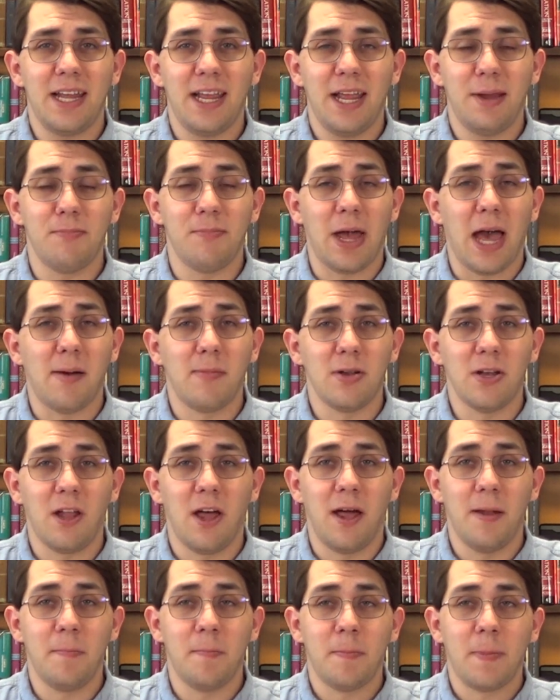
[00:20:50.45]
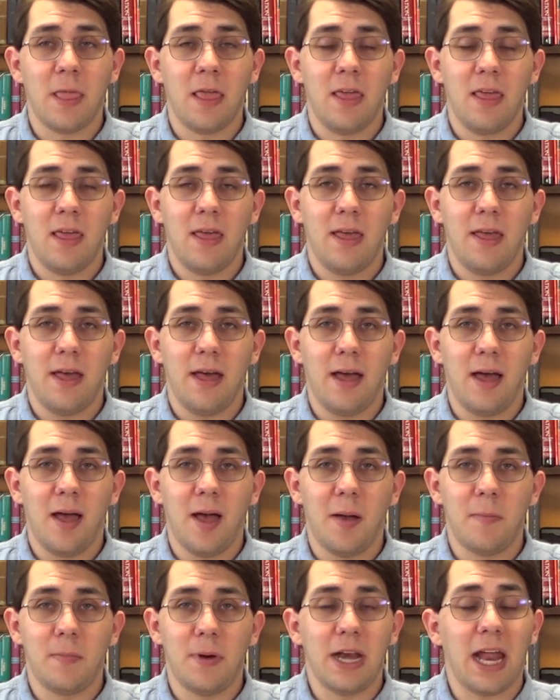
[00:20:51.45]
in Babylon.
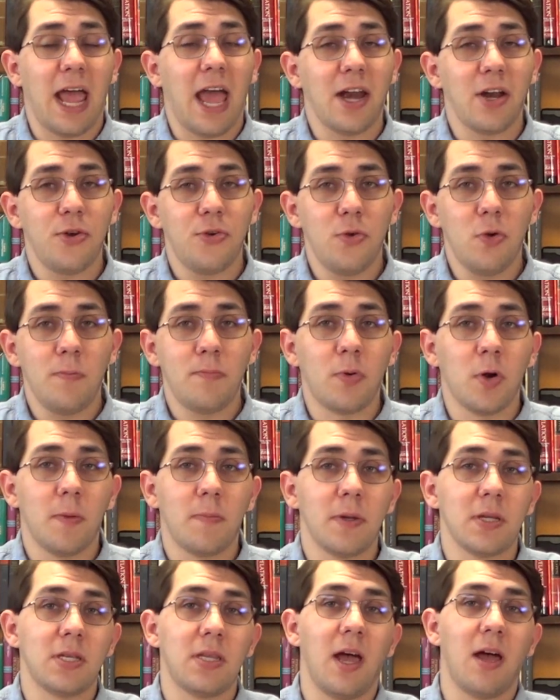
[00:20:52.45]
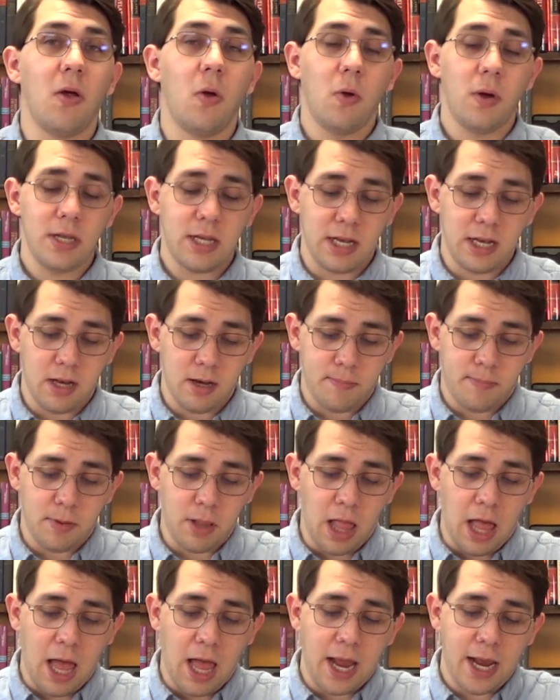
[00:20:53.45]
But it had a dual purpose. Not only did it
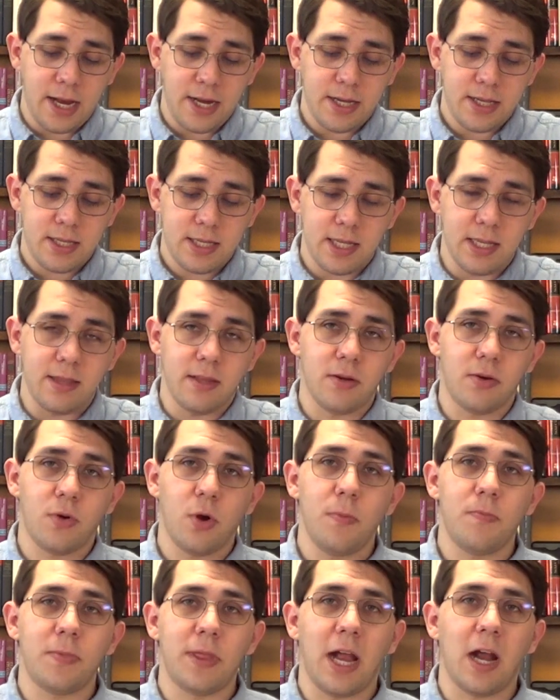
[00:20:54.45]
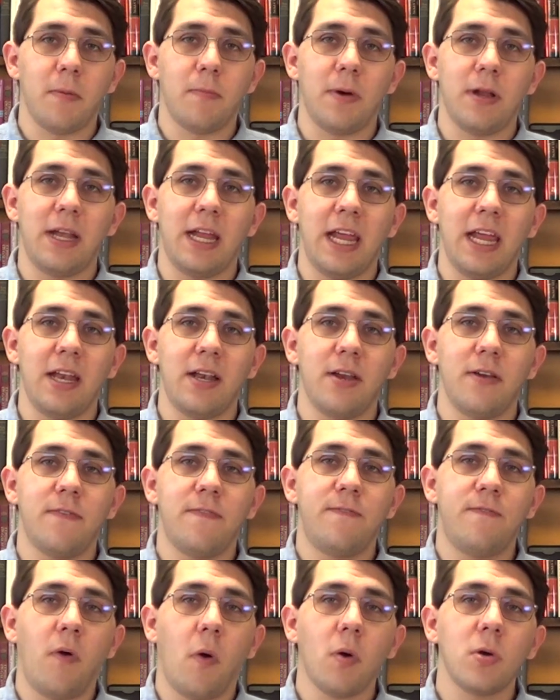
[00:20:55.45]
apply to the group there, but it
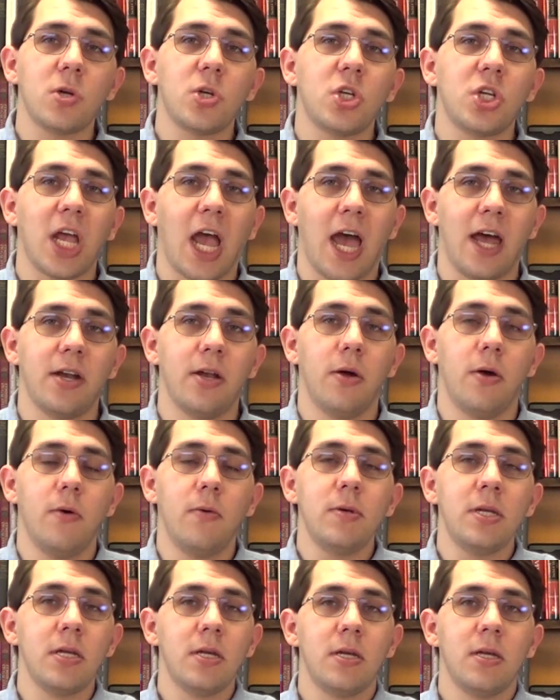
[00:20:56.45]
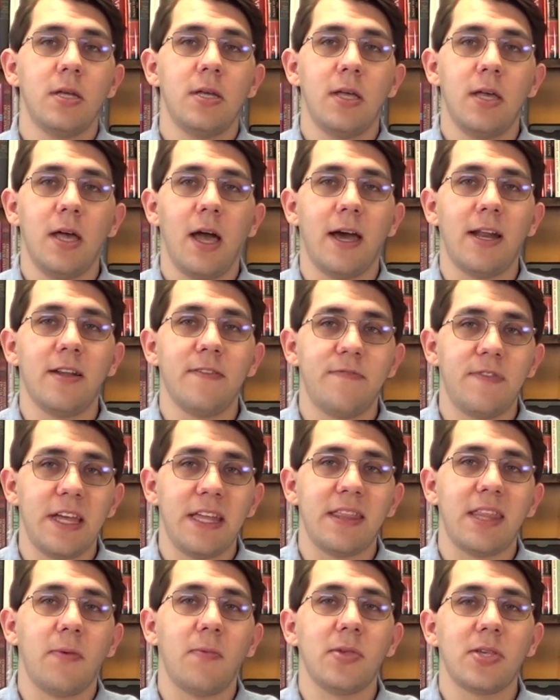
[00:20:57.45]
foreshadowed an
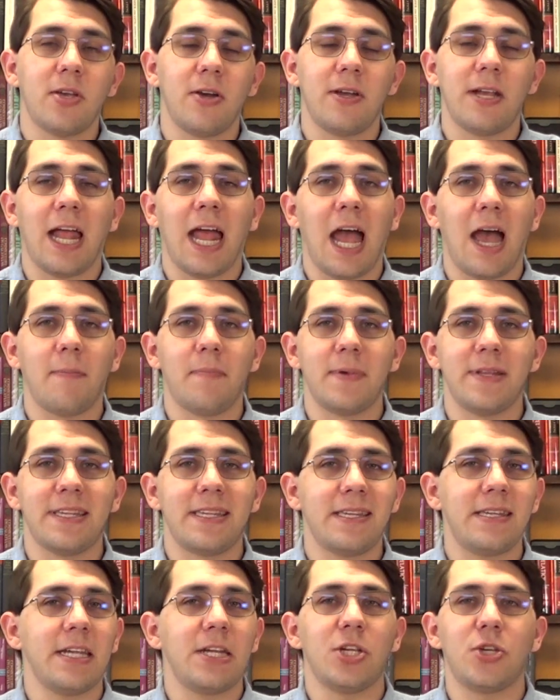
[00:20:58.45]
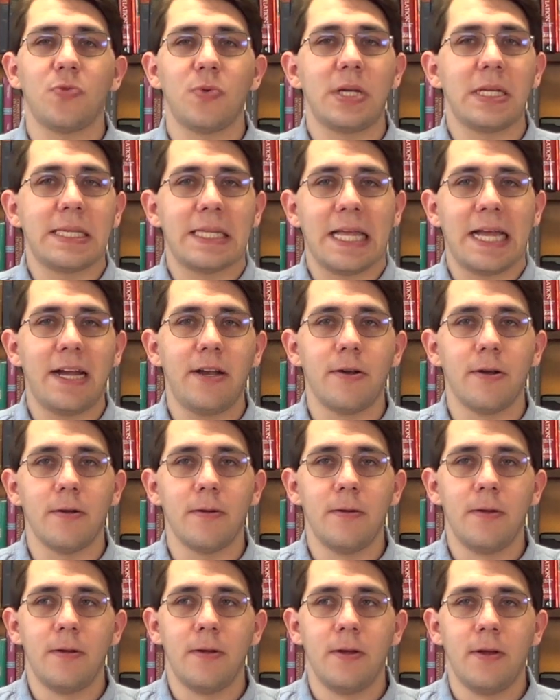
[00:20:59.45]
event that was going to happen centuries
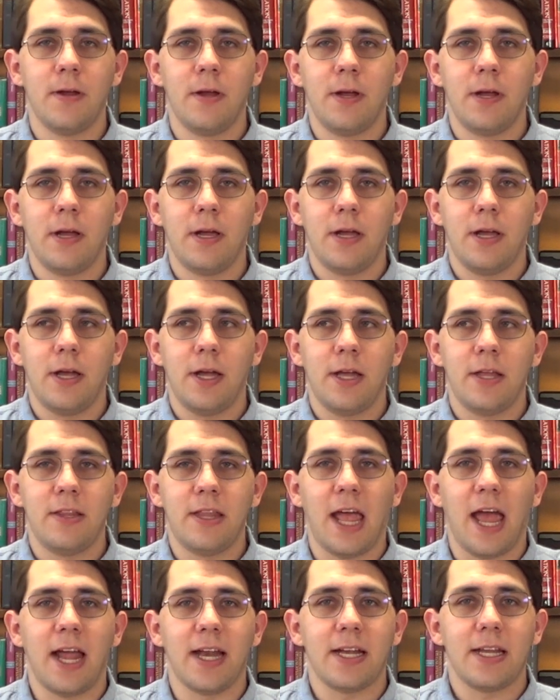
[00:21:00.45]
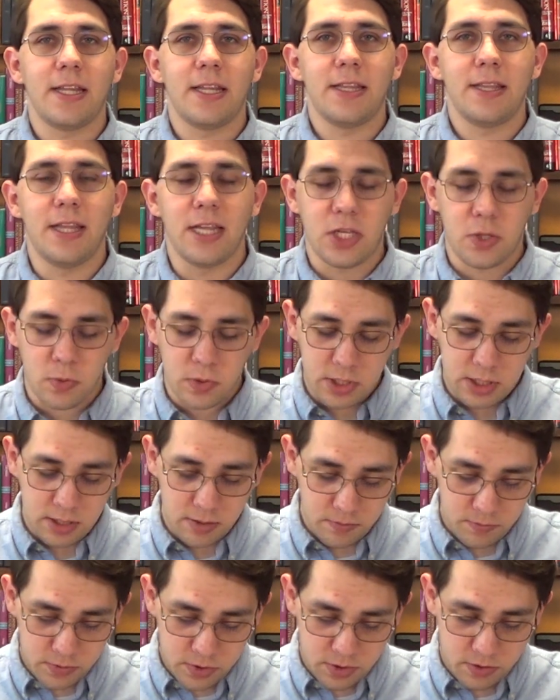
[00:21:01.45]
later. That this was
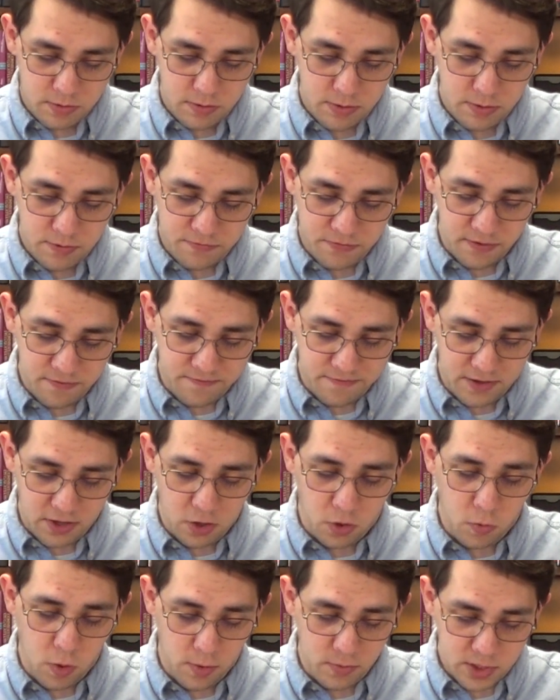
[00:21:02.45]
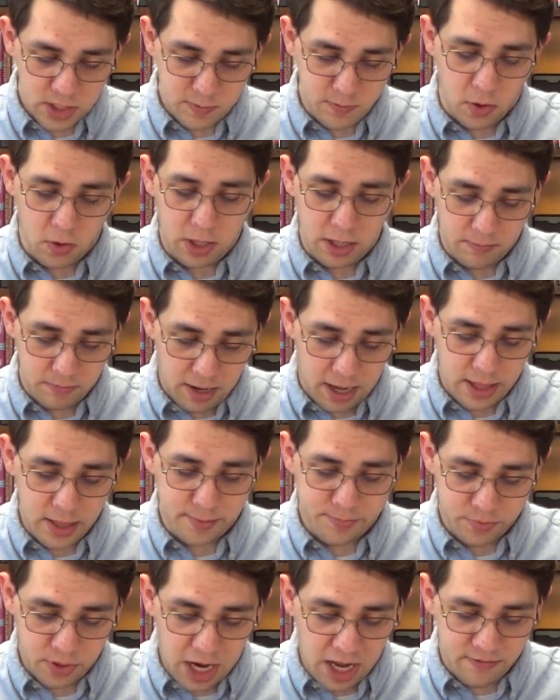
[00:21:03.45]
to fulfill what was spoken by
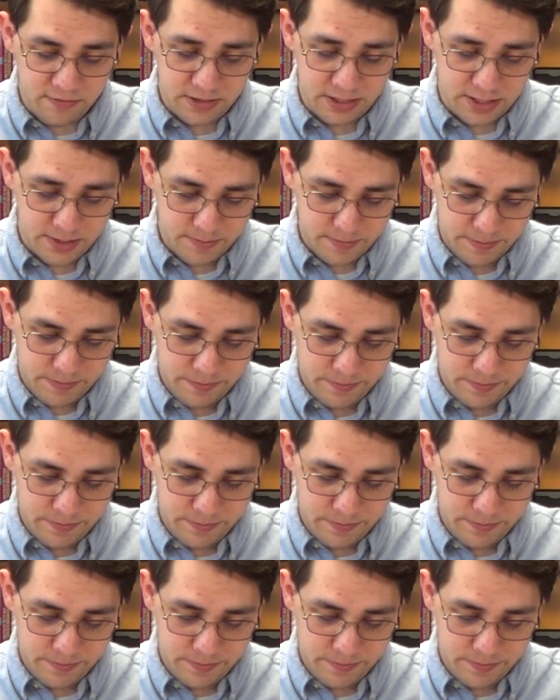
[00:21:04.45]
the prophet.